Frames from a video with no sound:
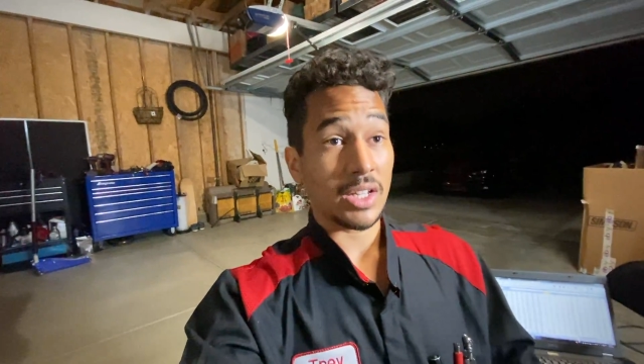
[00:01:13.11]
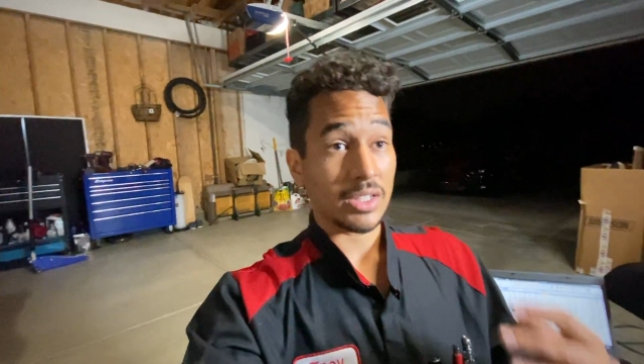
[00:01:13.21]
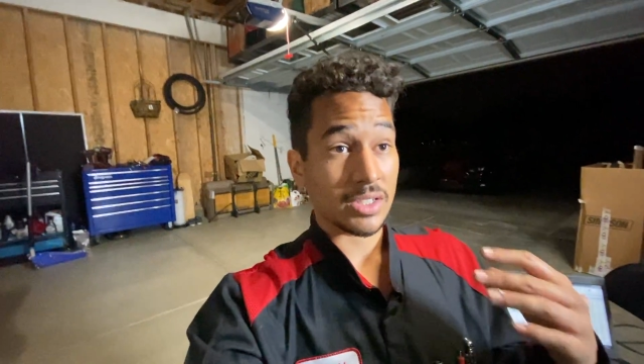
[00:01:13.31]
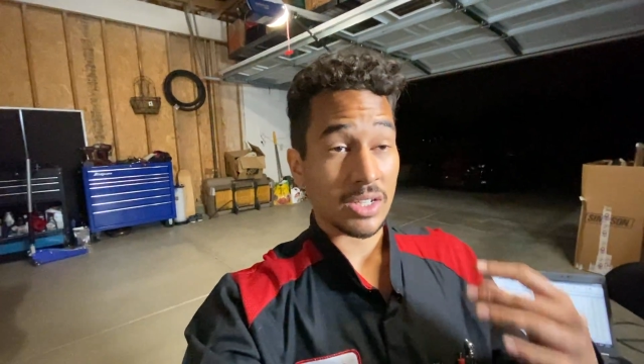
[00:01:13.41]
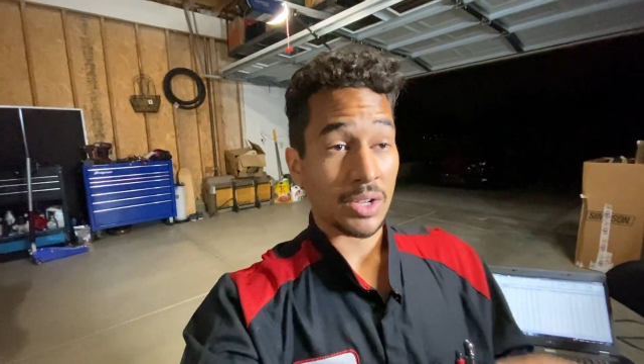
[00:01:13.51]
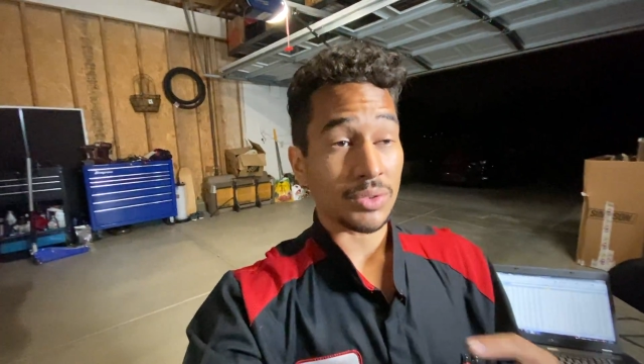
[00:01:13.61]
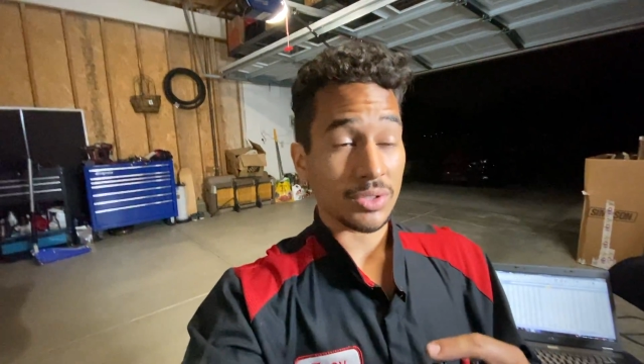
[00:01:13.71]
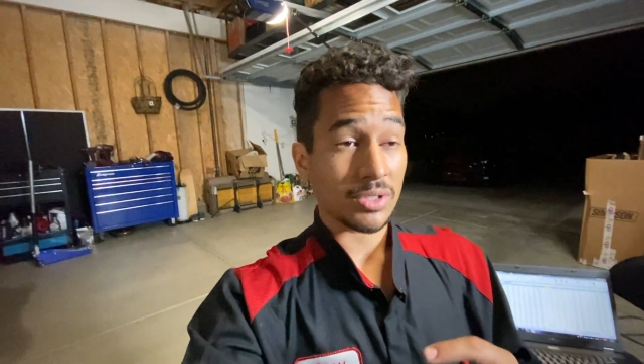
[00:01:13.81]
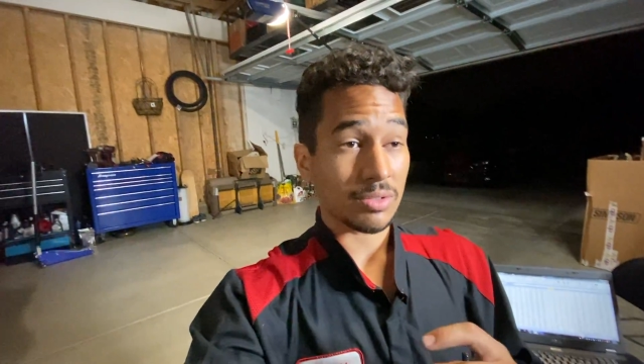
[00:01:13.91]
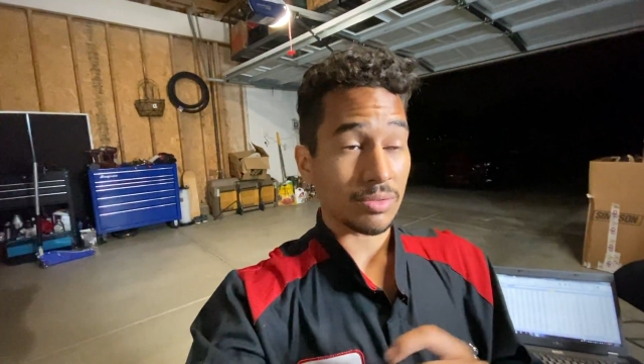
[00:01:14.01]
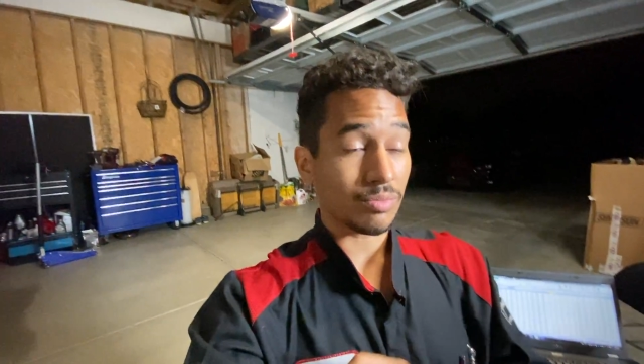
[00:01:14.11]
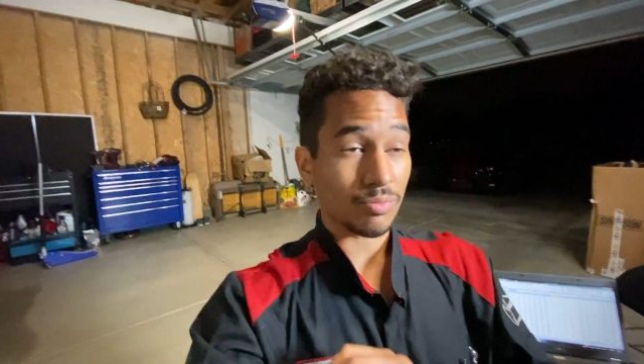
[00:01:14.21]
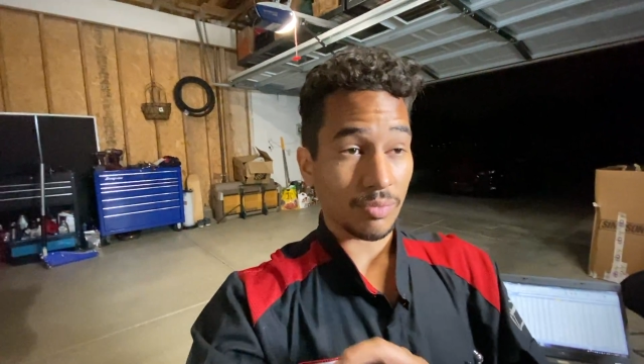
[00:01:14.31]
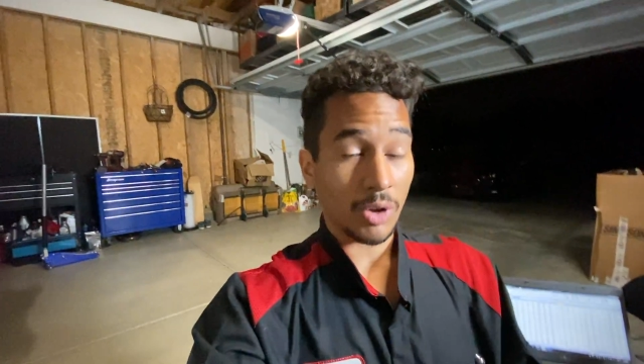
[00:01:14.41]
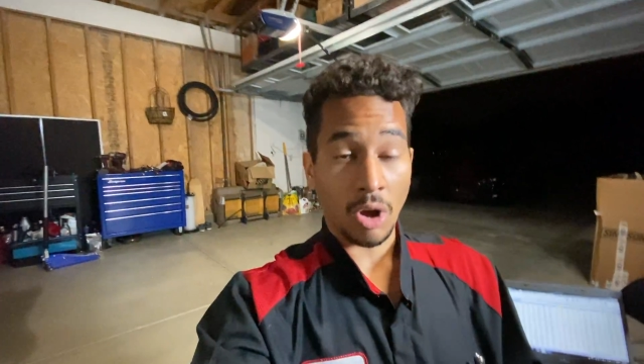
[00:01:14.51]
it sounds
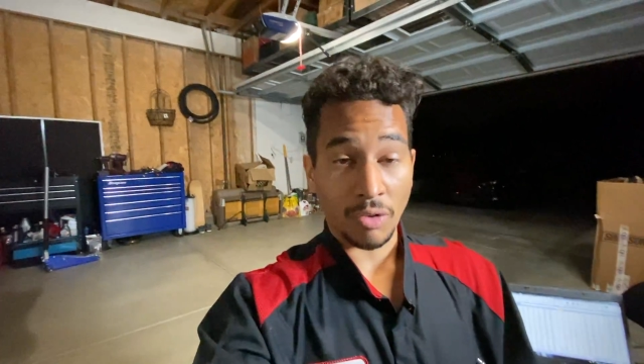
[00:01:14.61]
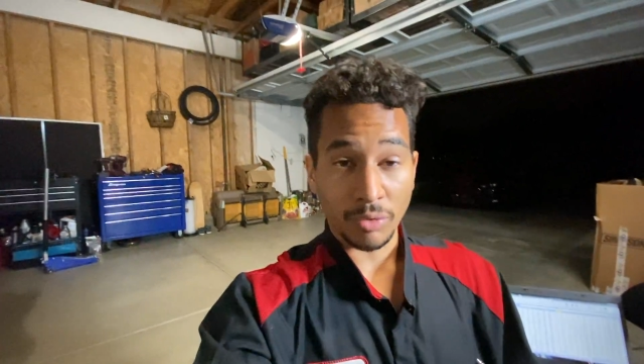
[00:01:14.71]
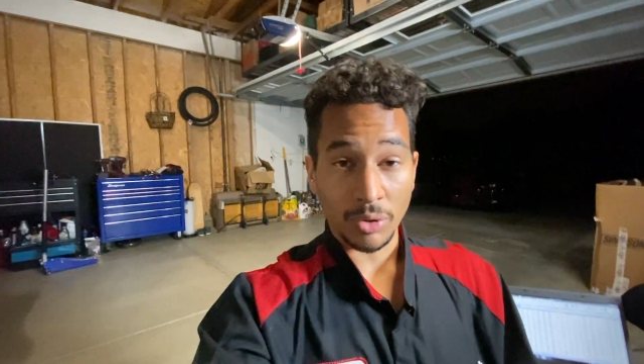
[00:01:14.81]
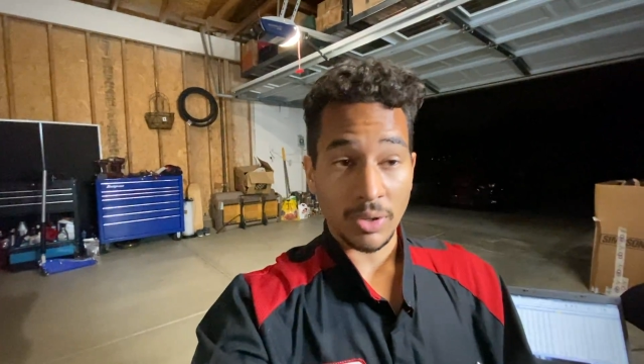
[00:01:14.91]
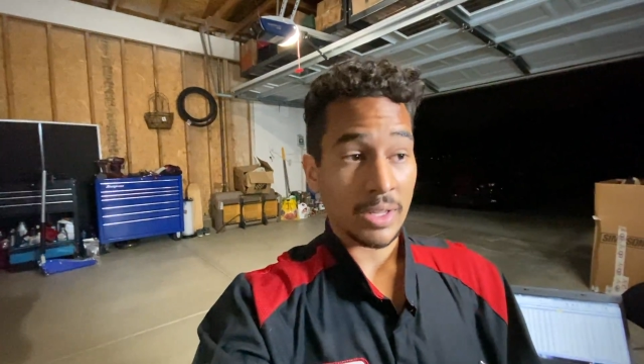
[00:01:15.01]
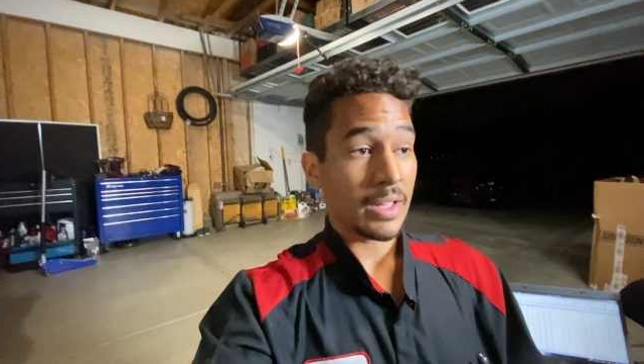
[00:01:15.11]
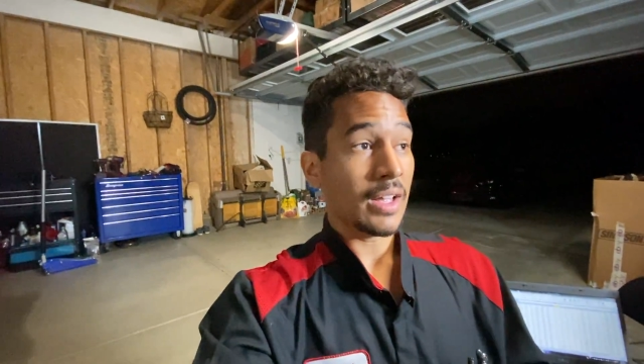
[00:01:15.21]
awful,